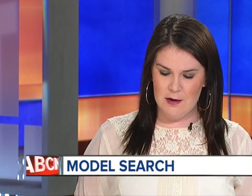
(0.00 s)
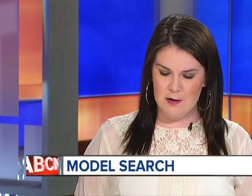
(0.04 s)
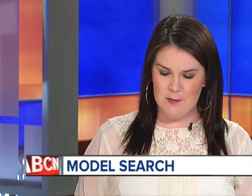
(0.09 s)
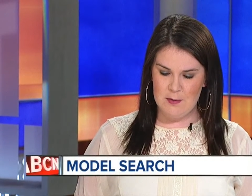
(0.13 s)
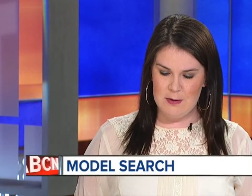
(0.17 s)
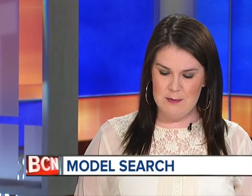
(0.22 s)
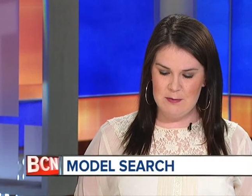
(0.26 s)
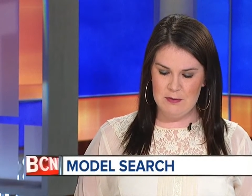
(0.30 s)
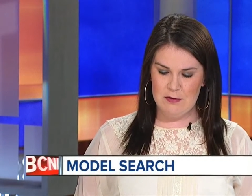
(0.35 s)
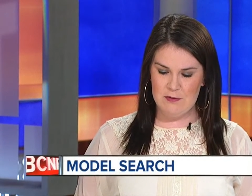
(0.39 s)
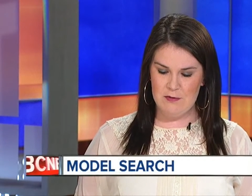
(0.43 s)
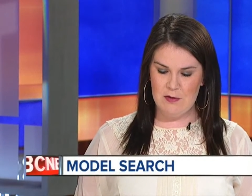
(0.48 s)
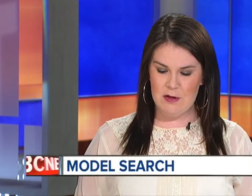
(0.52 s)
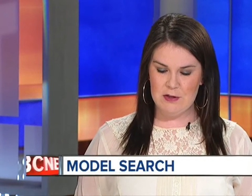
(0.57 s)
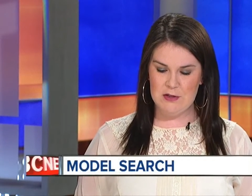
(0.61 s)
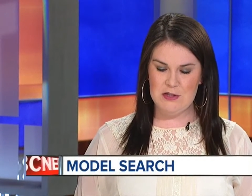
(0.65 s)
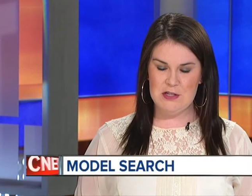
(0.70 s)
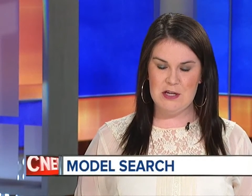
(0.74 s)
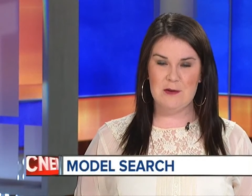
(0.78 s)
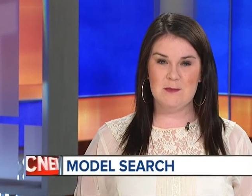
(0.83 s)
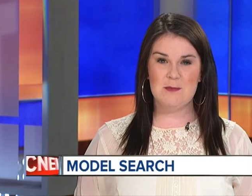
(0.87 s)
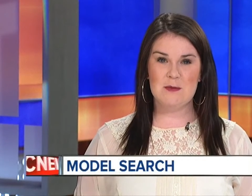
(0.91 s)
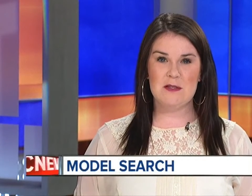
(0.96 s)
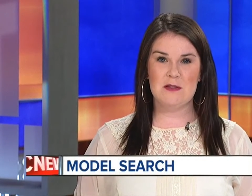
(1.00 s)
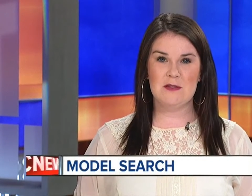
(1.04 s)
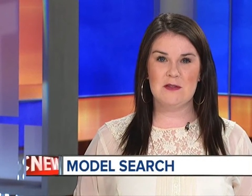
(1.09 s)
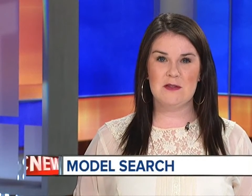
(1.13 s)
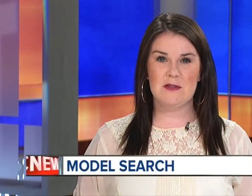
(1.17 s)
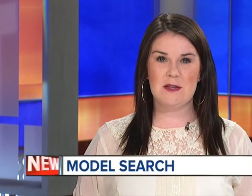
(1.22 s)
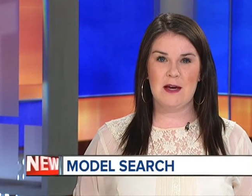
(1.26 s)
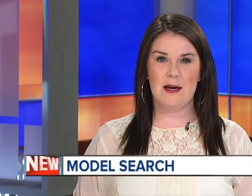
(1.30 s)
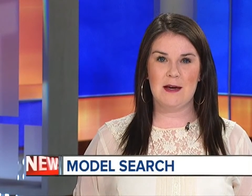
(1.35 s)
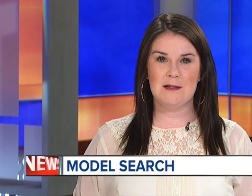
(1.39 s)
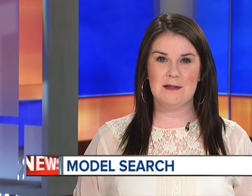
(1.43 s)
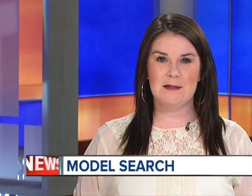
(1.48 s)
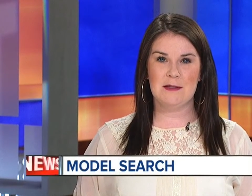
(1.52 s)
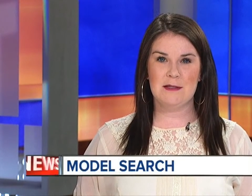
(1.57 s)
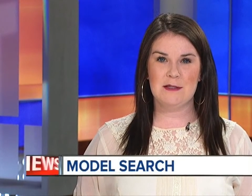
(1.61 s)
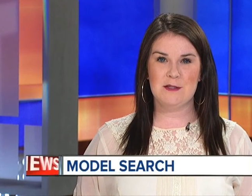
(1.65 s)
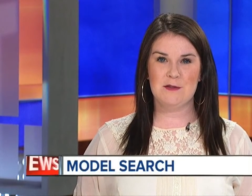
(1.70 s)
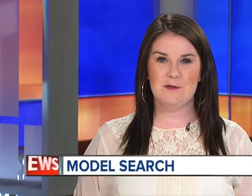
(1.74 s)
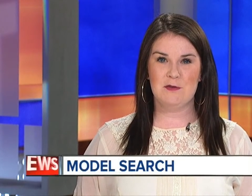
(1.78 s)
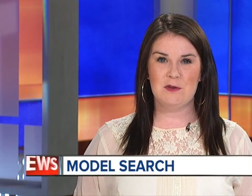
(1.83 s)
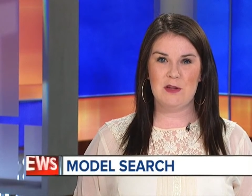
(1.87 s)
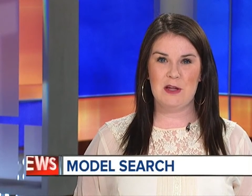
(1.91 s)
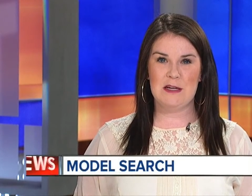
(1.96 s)
Young people of all shapes and
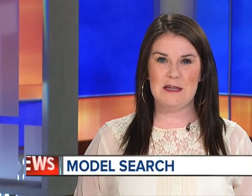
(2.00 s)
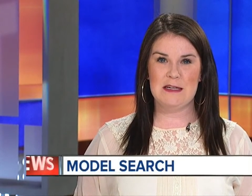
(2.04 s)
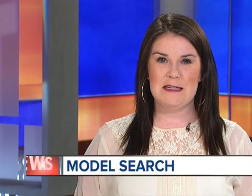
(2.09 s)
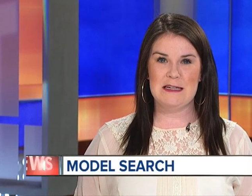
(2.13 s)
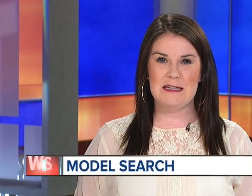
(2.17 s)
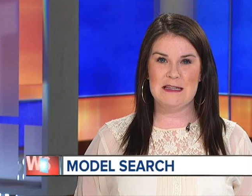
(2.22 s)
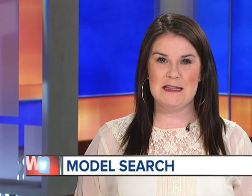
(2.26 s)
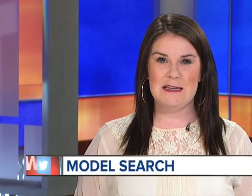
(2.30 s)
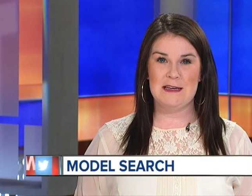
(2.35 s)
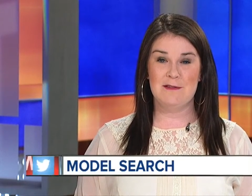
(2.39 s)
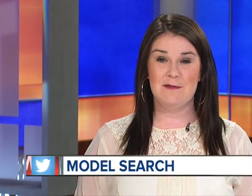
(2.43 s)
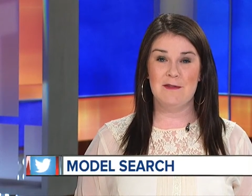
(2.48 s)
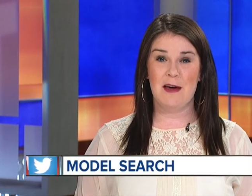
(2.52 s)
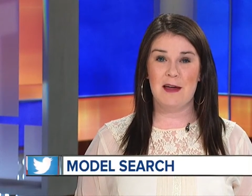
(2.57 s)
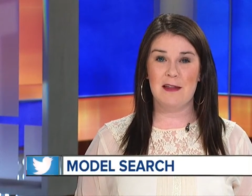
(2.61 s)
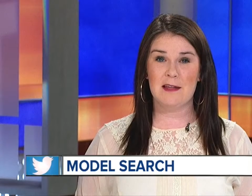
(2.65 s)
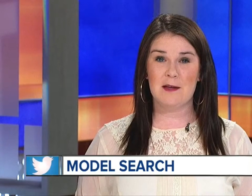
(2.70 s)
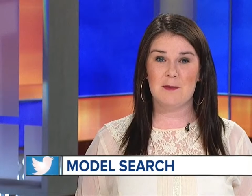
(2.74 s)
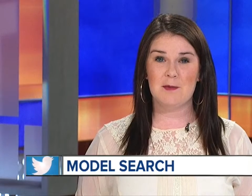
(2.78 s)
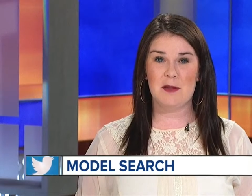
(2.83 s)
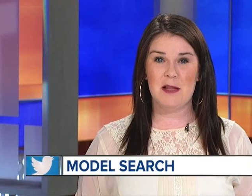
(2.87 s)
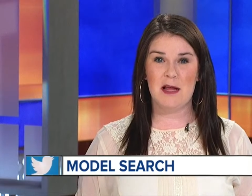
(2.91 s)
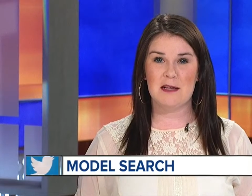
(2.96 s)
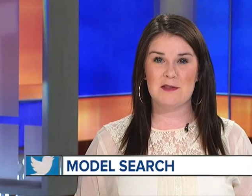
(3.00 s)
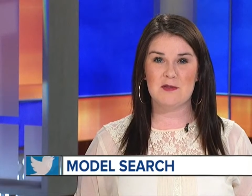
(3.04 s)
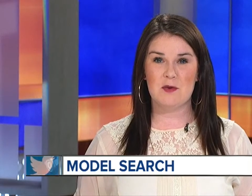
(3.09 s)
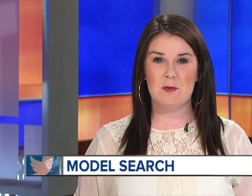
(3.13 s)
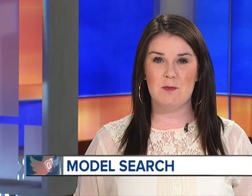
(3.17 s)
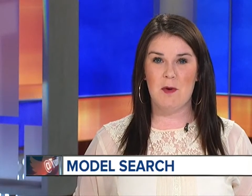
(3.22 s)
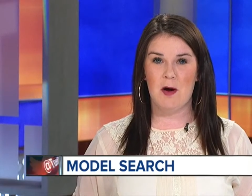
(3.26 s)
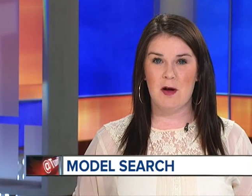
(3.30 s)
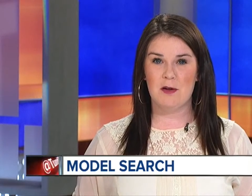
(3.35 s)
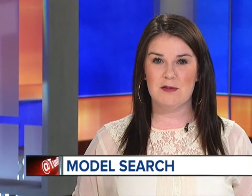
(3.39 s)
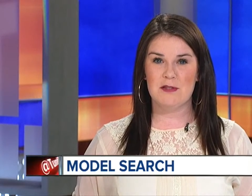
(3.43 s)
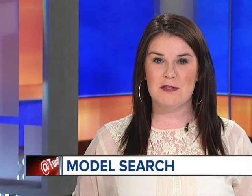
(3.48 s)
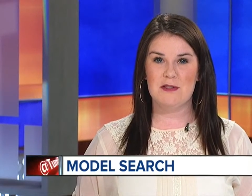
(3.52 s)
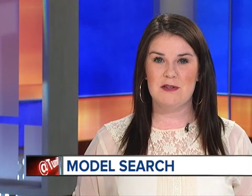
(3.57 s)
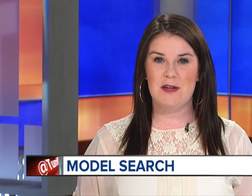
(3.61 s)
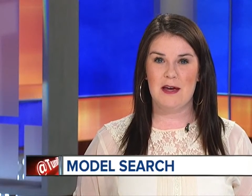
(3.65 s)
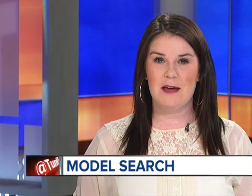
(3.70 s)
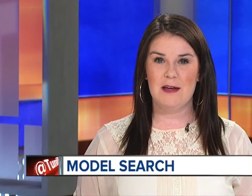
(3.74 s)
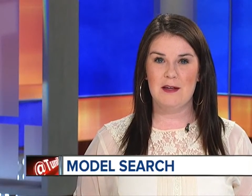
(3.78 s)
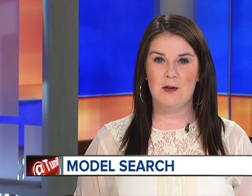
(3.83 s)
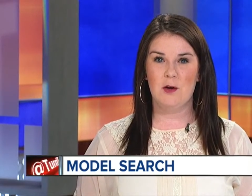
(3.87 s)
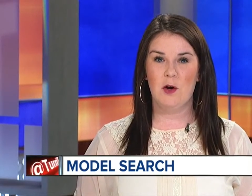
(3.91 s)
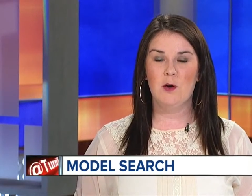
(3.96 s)
sizes flooded the Valley Plaza Mall
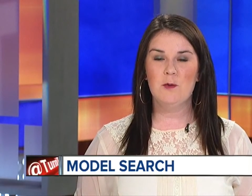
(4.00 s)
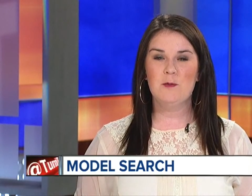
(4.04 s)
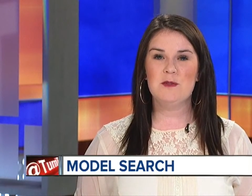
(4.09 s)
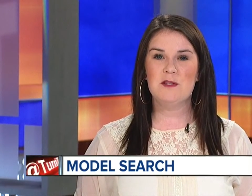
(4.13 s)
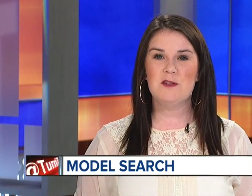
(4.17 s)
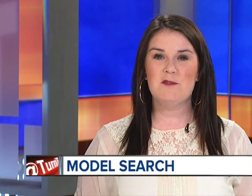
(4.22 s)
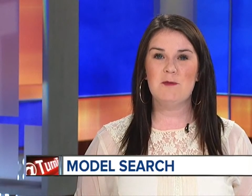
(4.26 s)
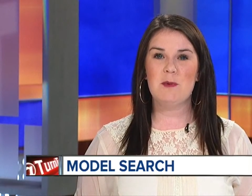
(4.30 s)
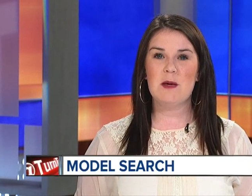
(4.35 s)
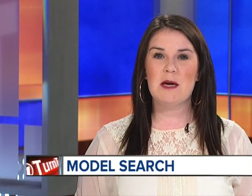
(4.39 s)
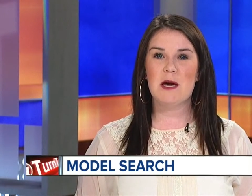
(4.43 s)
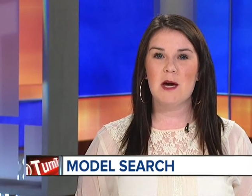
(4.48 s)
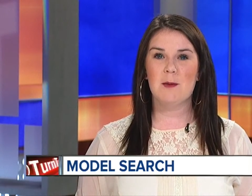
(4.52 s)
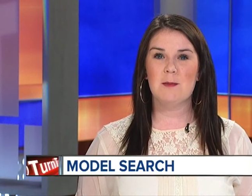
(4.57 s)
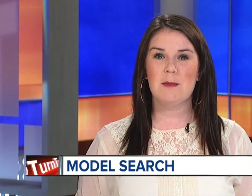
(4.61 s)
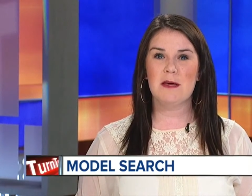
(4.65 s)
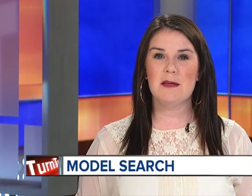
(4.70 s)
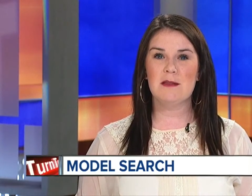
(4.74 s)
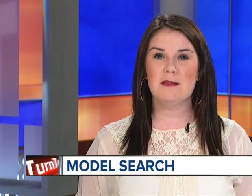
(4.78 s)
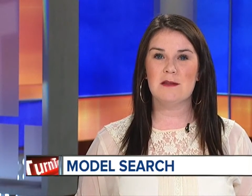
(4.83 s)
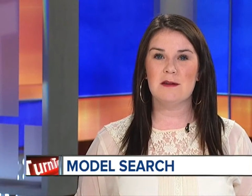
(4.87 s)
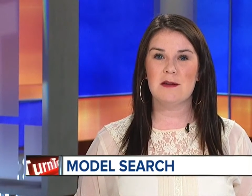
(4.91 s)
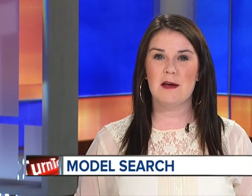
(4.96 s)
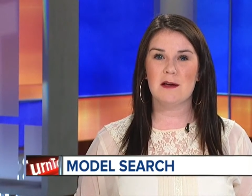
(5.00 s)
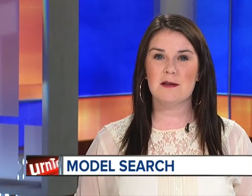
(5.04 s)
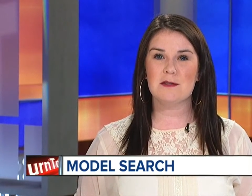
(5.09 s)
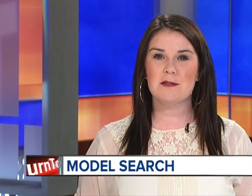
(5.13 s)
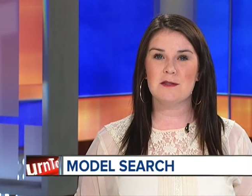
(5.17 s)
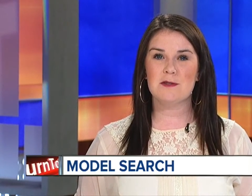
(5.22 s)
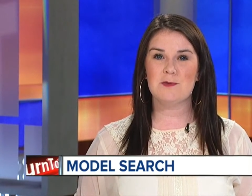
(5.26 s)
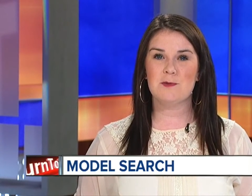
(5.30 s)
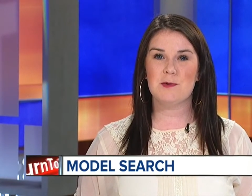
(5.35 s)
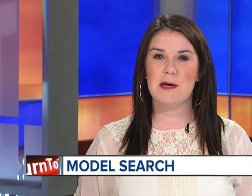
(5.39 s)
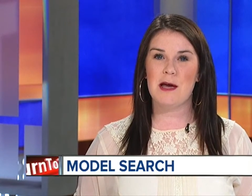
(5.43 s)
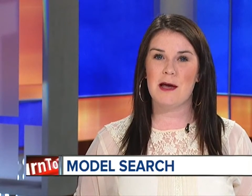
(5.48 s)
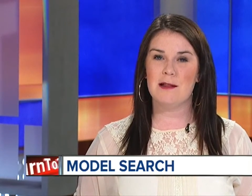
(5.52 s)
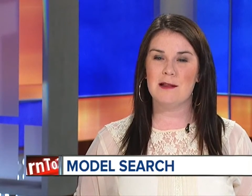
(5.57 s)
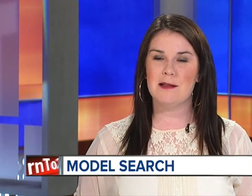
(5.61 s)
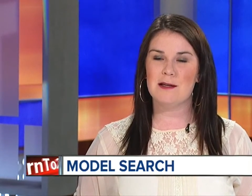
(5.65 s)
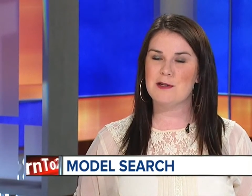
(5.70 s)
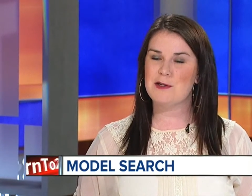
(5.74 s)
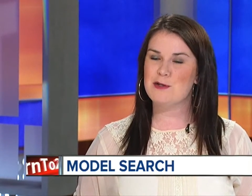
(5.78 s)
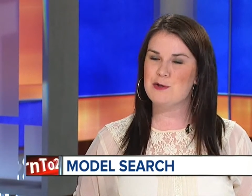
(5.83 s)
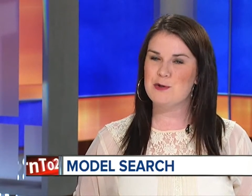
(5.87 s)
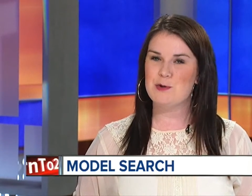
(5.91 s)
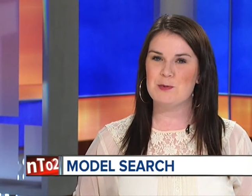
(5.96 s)
today in hopes of becoming the next
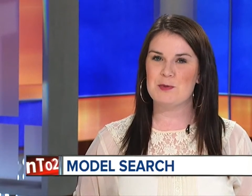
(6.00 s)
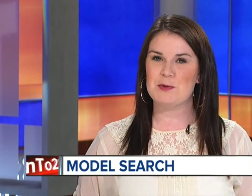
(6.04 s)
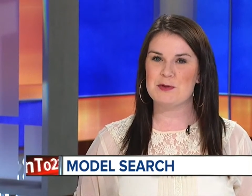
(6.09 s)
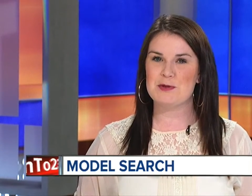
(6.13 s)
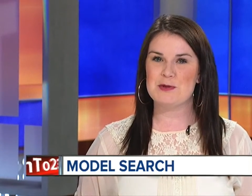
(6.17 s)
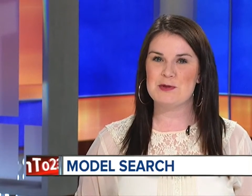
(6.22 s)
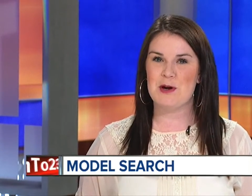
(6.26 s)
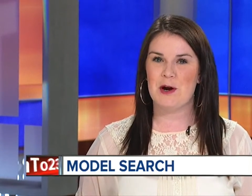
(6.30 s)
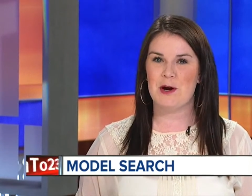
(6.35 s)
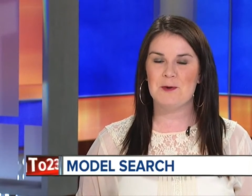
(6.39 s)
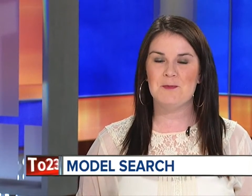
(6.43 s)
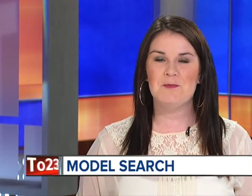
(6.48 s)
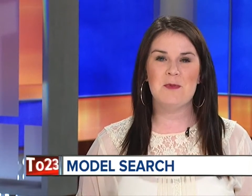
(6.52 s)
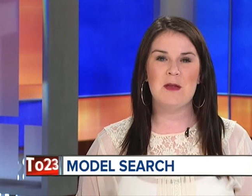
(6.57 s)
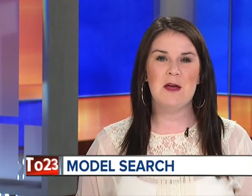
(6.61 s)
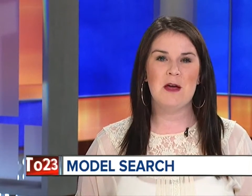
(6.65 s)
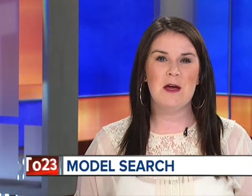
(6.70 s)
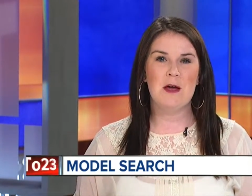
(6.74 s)
reality superstar.